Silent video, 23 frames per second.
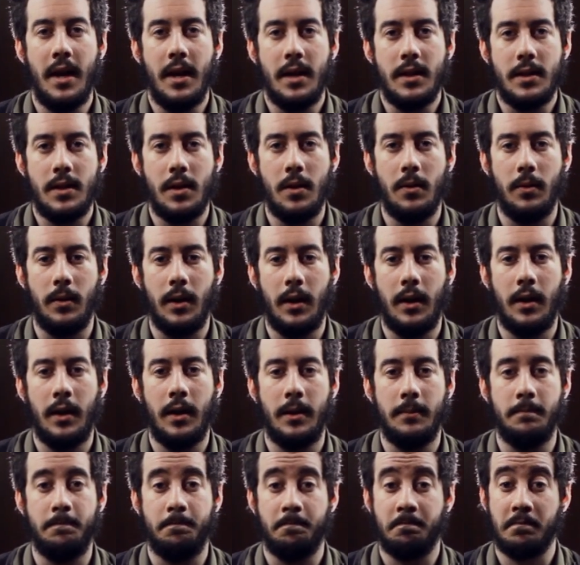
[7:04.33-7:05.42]
So
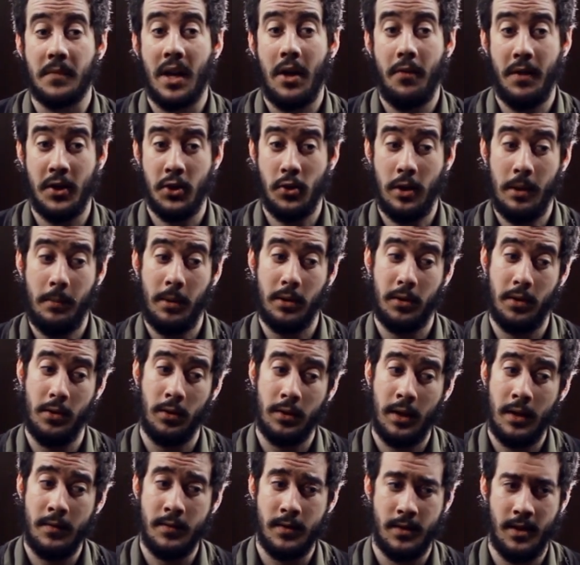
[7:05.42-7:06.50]
that's all about the
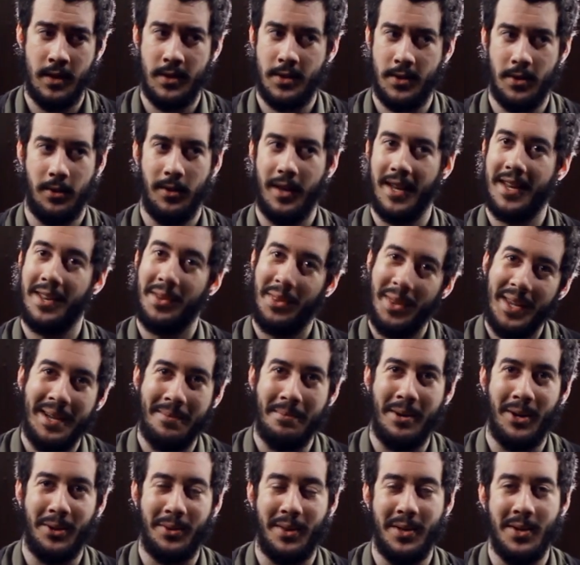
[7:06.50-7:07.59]
octaves. That's all I can think
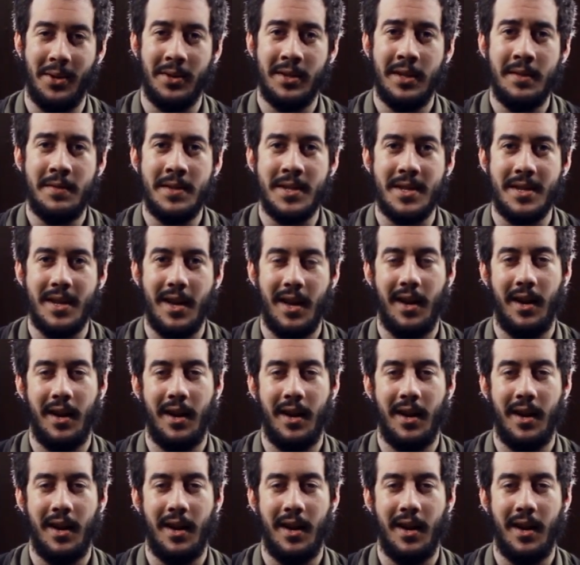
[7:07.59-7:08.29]
about the octaves.